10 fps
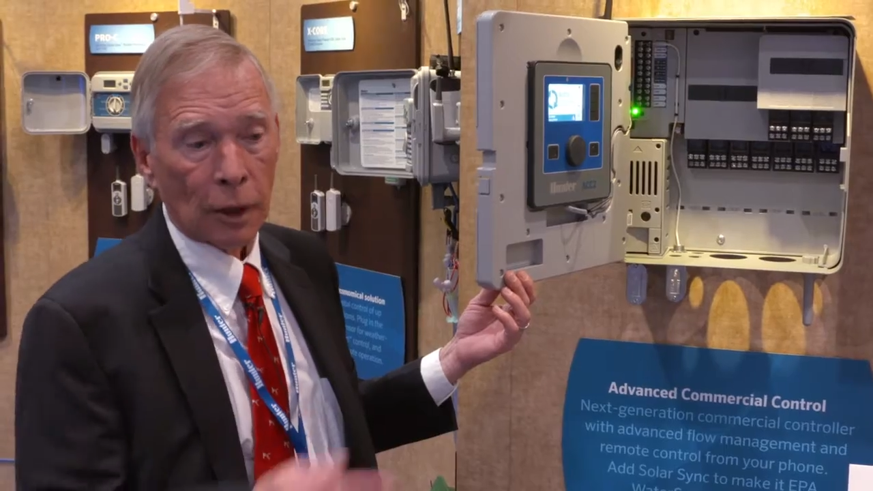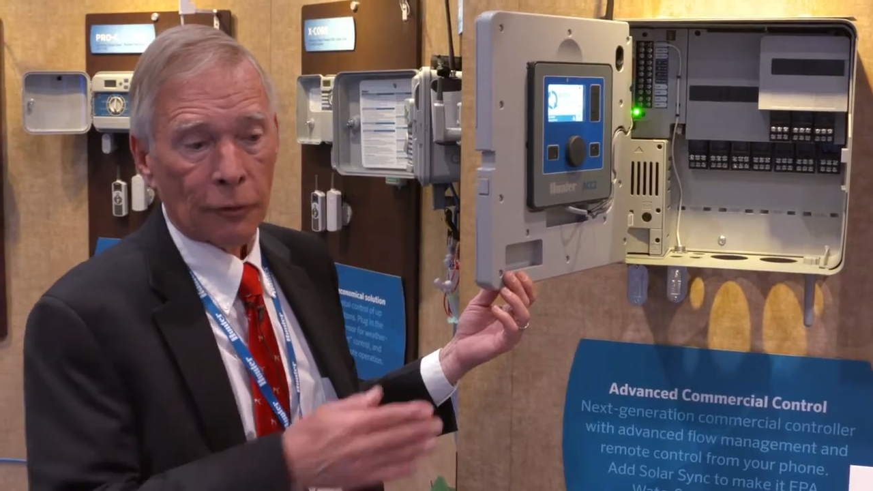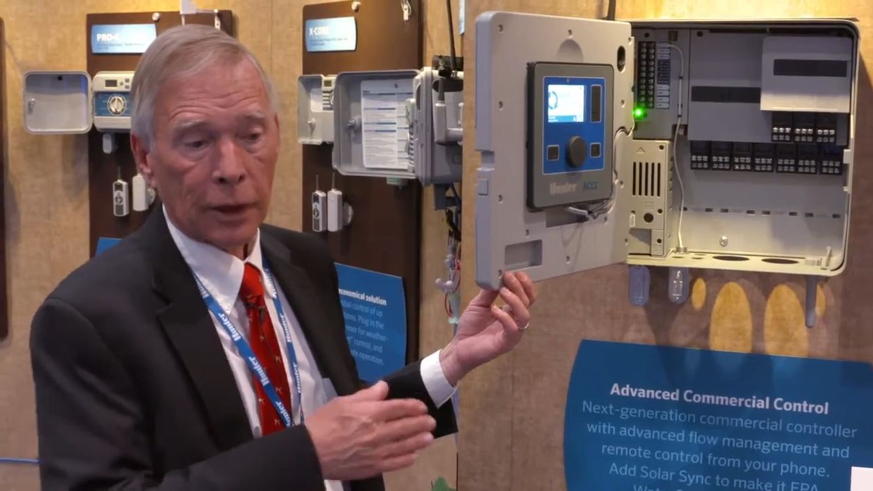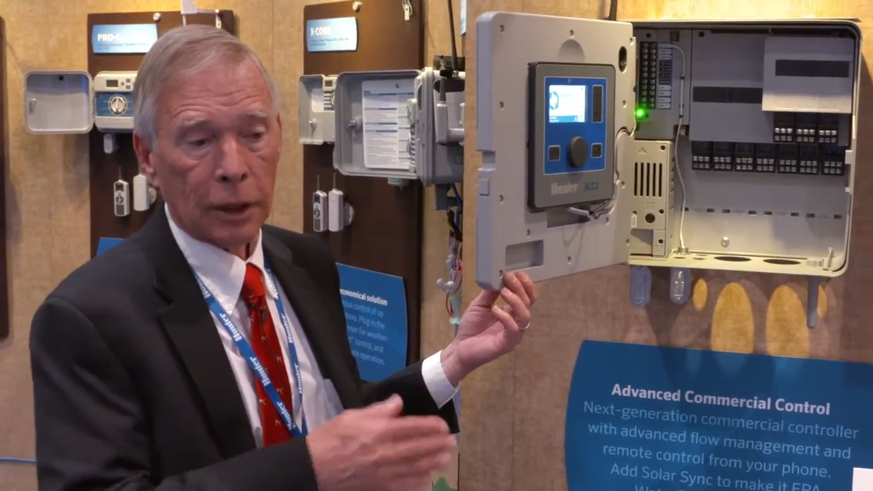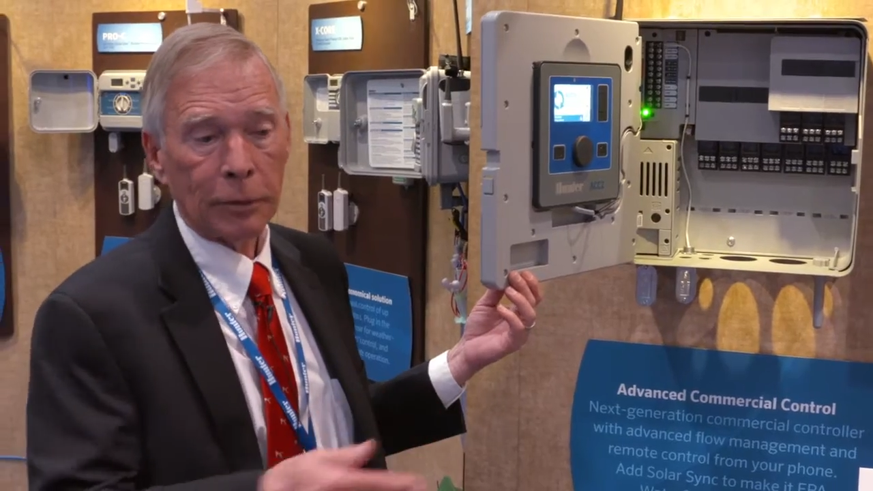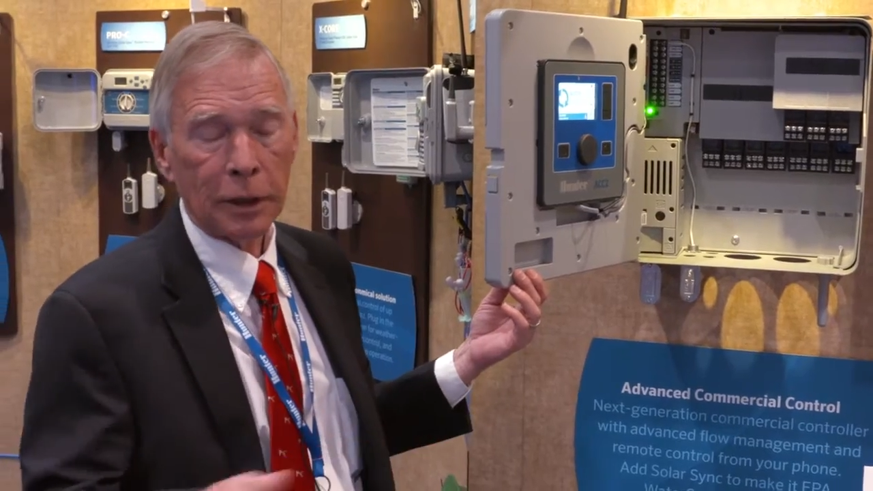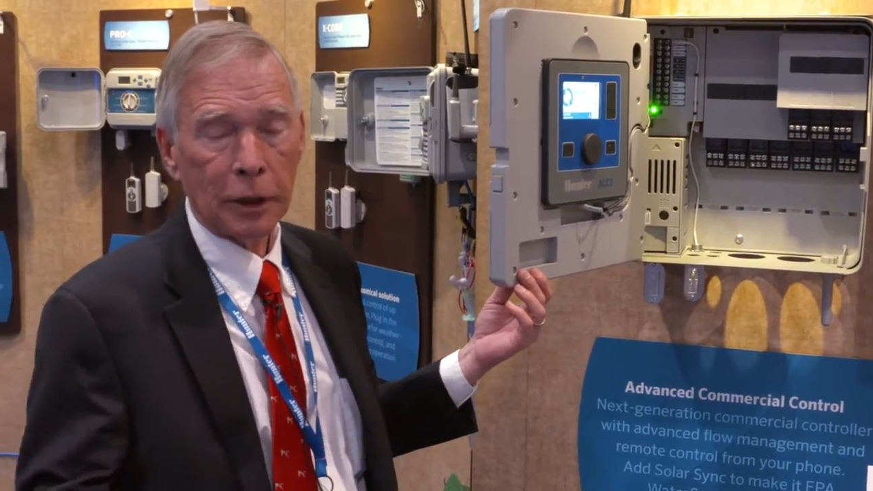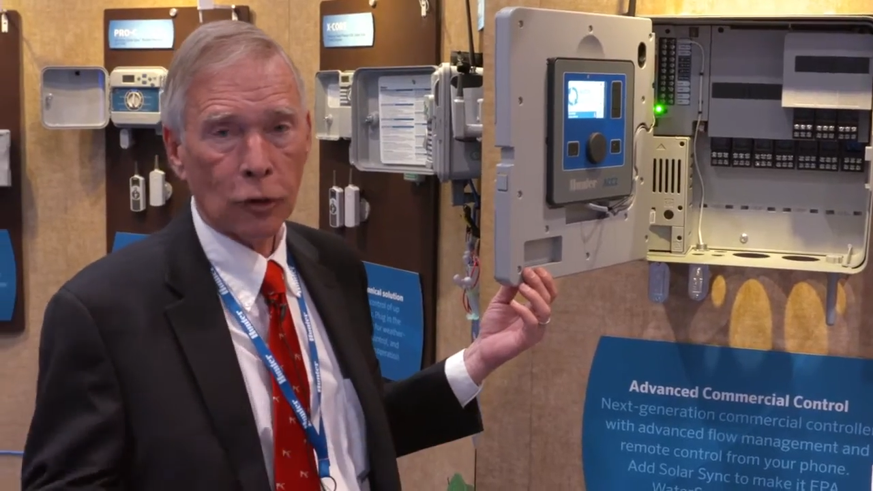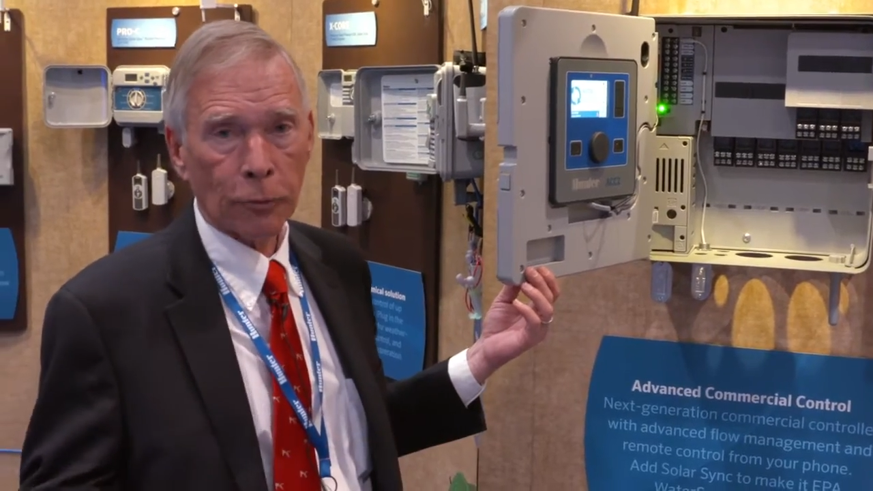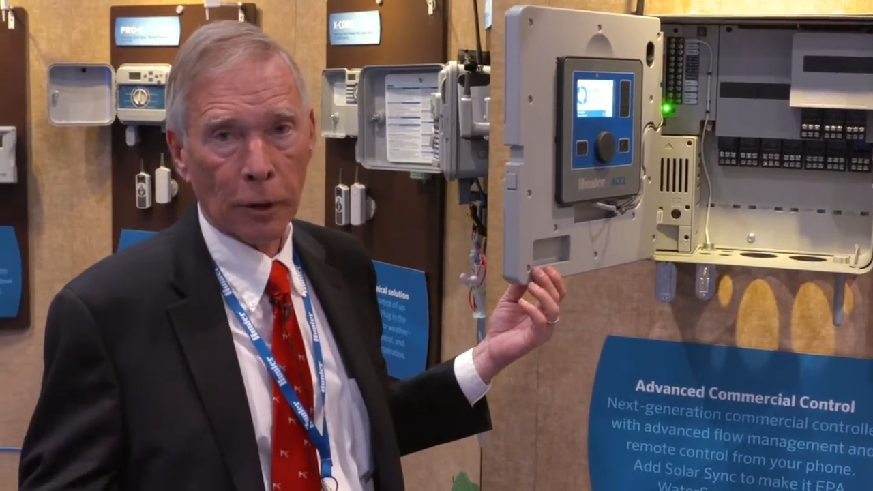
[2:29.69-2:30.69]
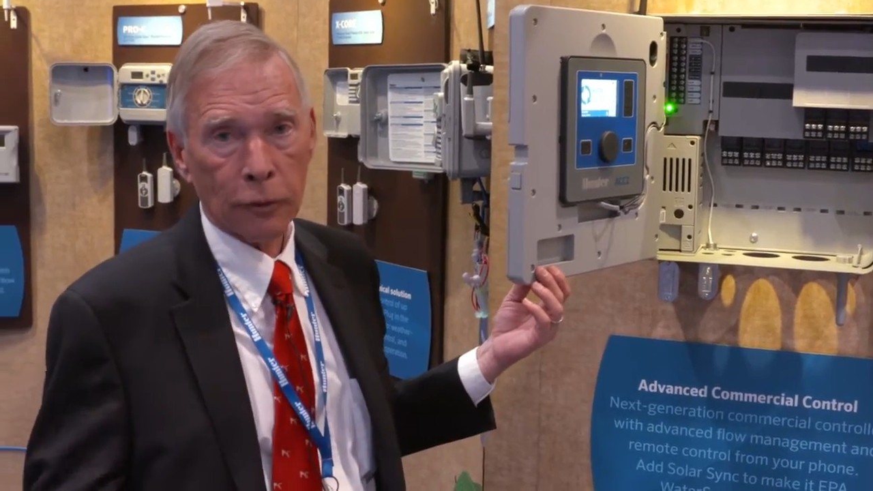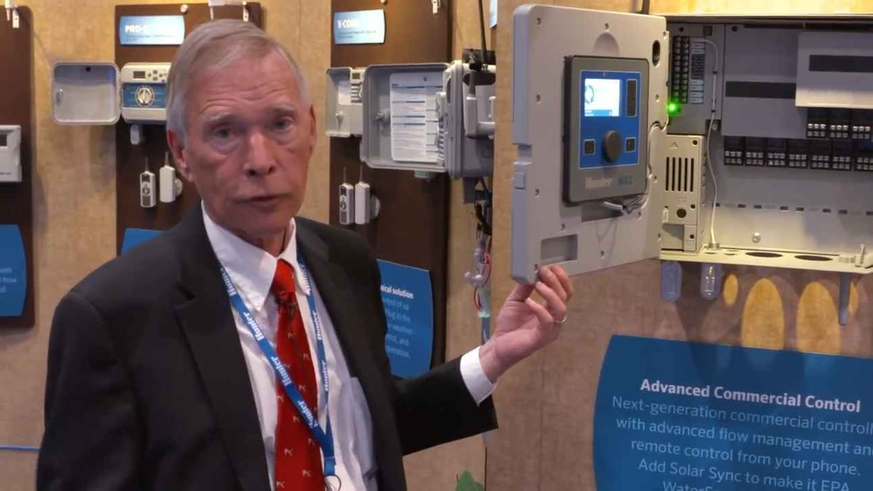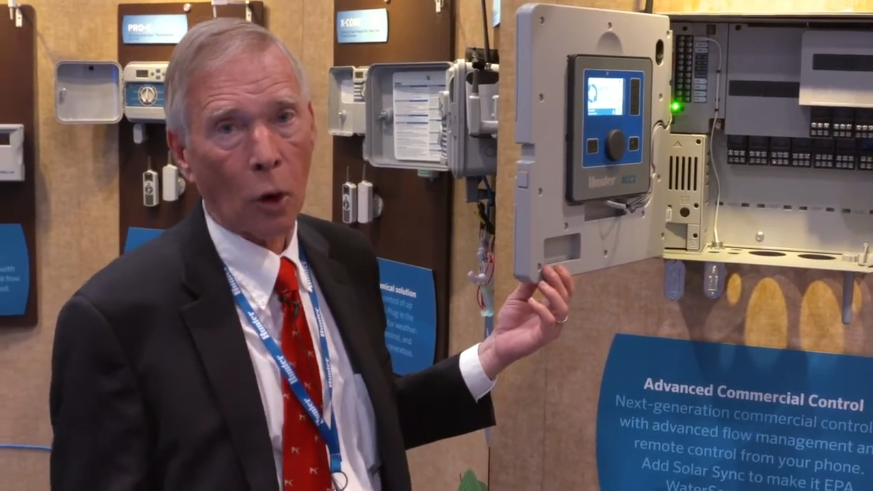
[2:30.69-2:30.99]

that can be dispersed